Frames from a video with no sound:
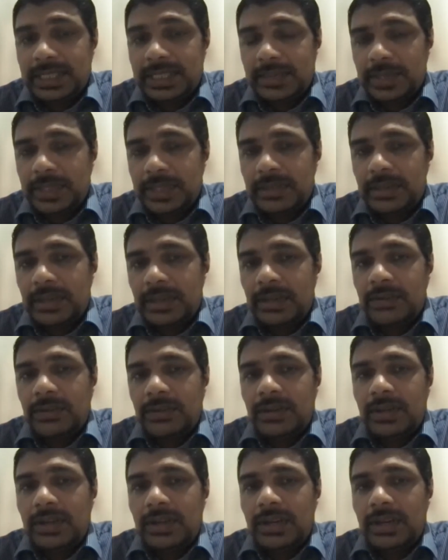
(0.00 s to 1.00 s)
has been
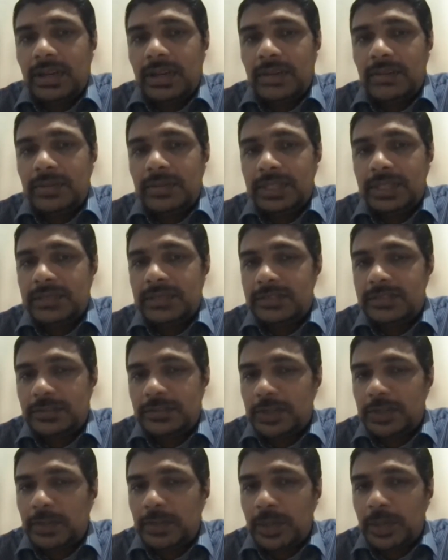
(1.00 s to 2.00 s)
around
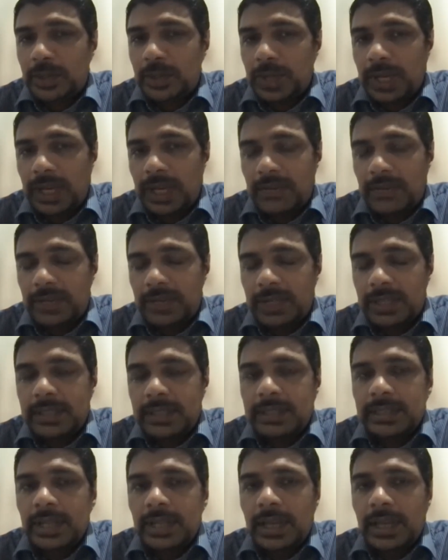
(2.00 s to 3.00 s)
just for about 2.5 years.